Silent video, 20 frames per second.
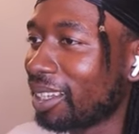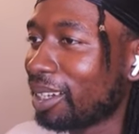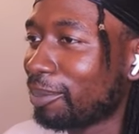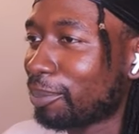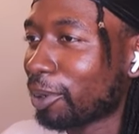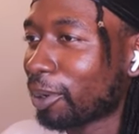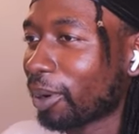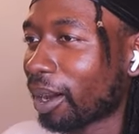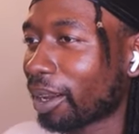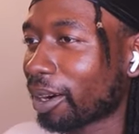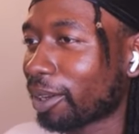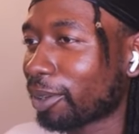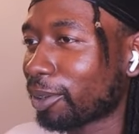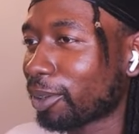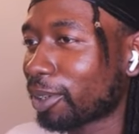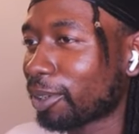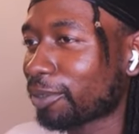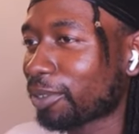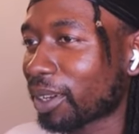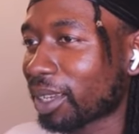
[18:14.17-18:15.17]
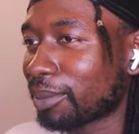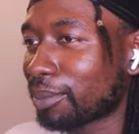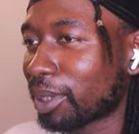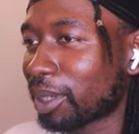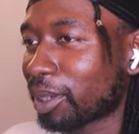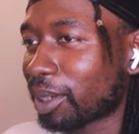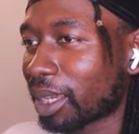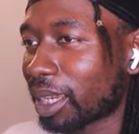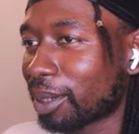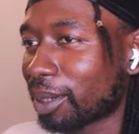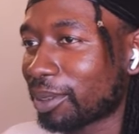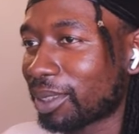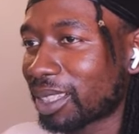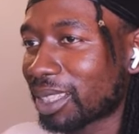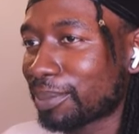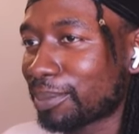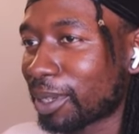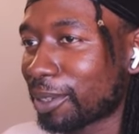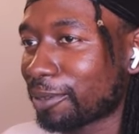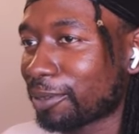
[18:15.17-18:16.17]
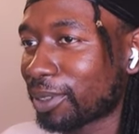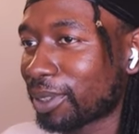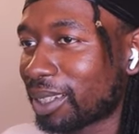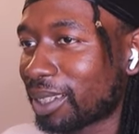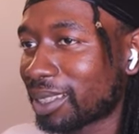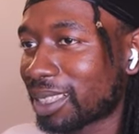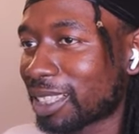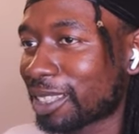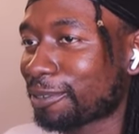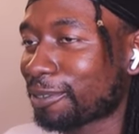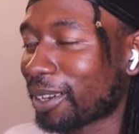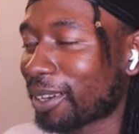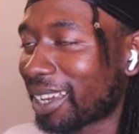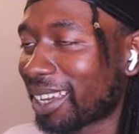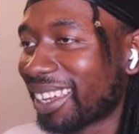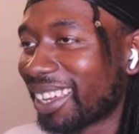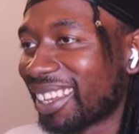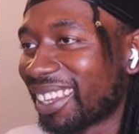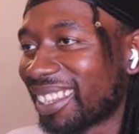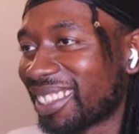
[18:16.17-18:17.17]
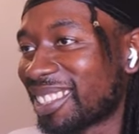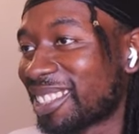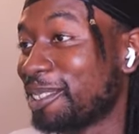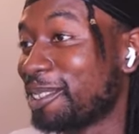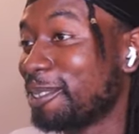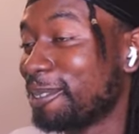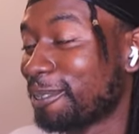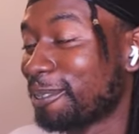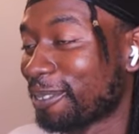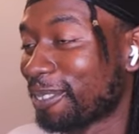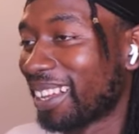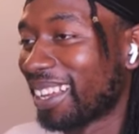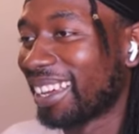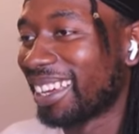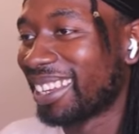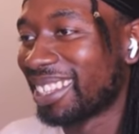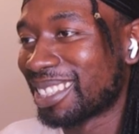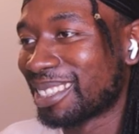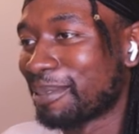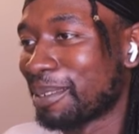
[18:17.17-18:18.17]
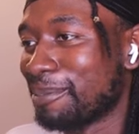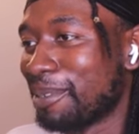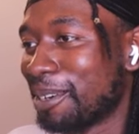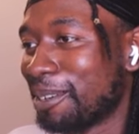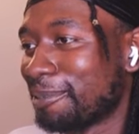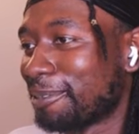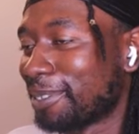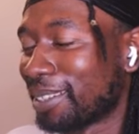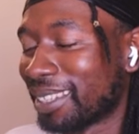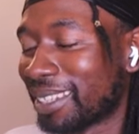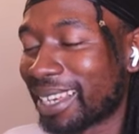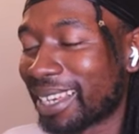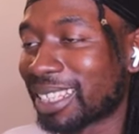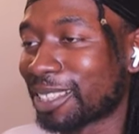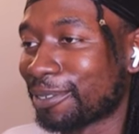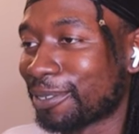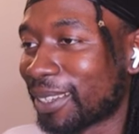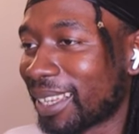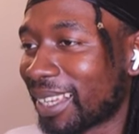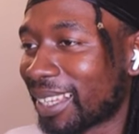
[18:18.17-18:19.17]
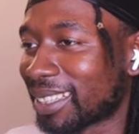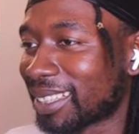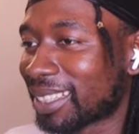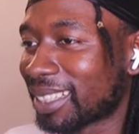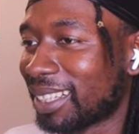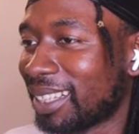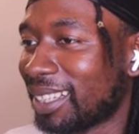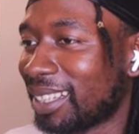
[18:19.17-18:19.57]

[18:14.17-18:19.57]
Bro, I don't know if I can be okay with this monthly. This is fire. Too fire to be monthly, and that's facts.